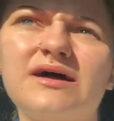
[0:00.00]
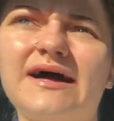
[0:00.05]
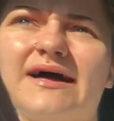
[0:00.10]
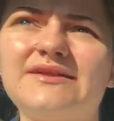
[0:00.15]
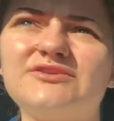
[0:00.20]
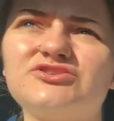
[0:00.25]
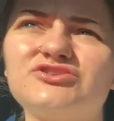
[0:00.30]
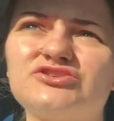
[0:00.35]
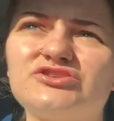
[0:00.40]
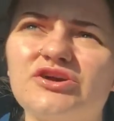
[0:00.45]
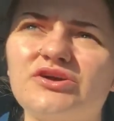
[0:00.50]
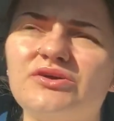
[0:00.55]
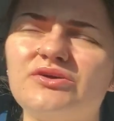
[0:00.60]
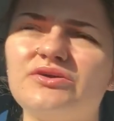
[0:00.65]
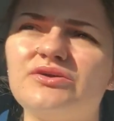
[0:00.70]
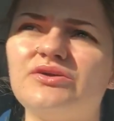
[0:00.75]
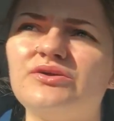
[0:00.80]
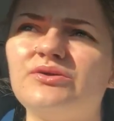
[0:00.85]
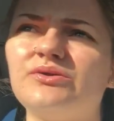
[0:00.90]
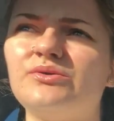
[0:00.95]
and show
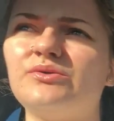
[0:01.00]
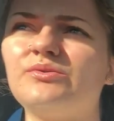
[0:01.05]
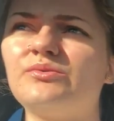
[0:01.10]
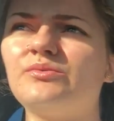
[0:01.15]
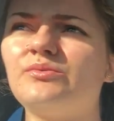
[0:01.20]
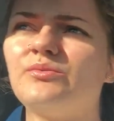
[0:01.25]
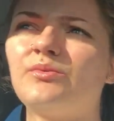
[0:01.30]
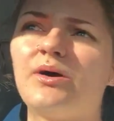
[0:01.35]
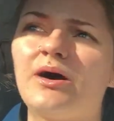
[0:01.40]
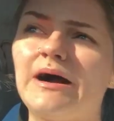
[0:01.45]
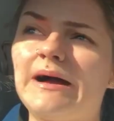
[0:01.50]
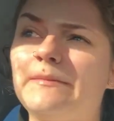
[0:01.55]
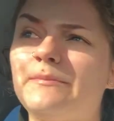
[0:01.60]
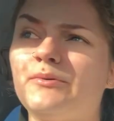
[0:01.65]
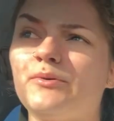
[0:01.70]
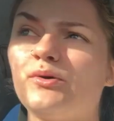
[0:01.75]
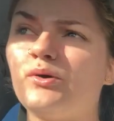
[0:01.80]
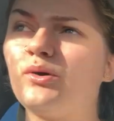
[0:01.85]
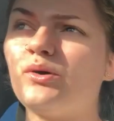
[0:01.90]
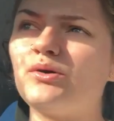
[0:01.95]
you what I
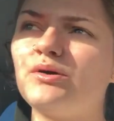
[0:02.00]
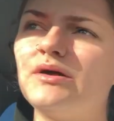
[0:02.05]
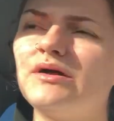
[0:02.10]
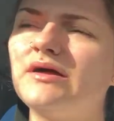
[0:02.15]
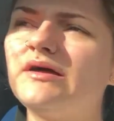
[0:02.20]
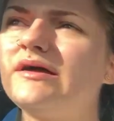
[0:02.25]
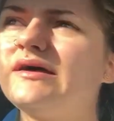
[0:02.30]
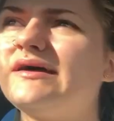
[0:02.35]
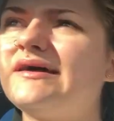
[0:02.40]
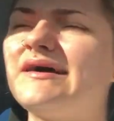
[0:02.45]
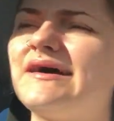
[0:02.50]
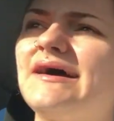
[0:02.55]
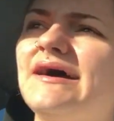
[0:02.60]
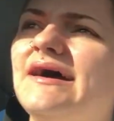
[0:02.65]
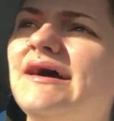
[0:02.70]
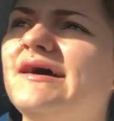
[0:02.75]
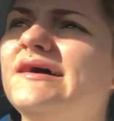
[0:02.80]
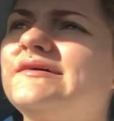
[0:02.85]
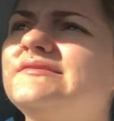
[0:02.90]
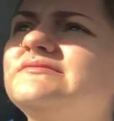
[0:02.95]
bought,
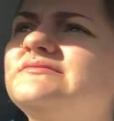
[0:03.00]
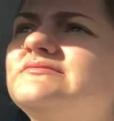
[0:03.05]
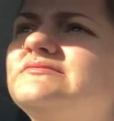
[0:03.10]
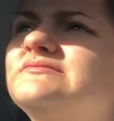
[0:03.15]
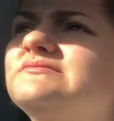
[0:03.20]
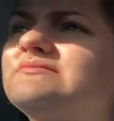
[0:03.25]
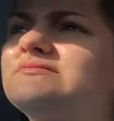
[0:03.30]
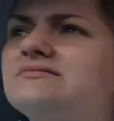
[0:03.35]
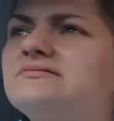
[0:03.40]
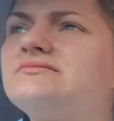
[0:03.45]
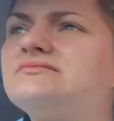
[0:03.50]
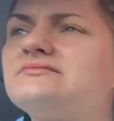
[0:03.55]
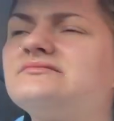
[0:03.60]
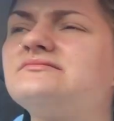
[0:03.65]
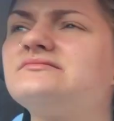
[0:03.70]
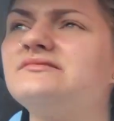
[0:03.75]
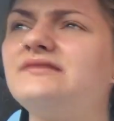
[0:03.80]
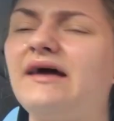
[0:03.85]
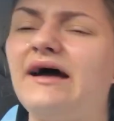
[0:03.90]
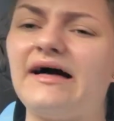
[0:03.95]
and
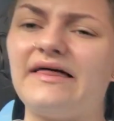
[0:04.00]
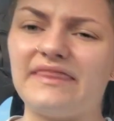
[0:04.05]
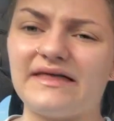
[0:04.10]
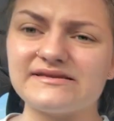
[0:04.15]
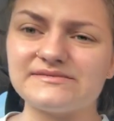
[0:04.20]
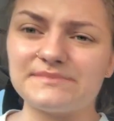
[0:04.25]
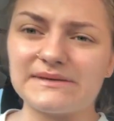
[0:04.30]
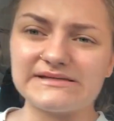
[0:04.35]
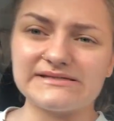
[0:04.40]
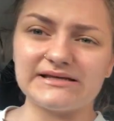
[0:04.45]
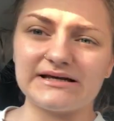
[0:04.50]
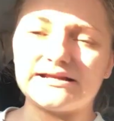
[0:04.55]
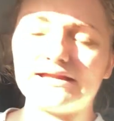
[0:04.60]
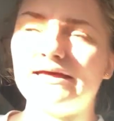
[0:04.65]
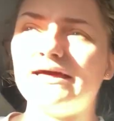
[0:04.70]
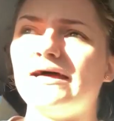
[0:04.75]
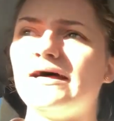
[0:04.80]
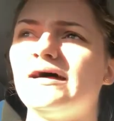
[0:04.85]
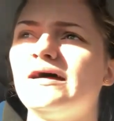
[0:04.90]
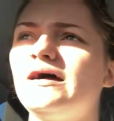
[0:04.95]
yeah, that's basically
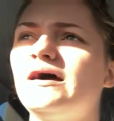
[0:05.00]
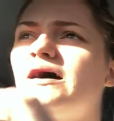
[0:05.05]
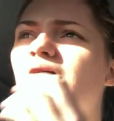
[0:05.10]
it.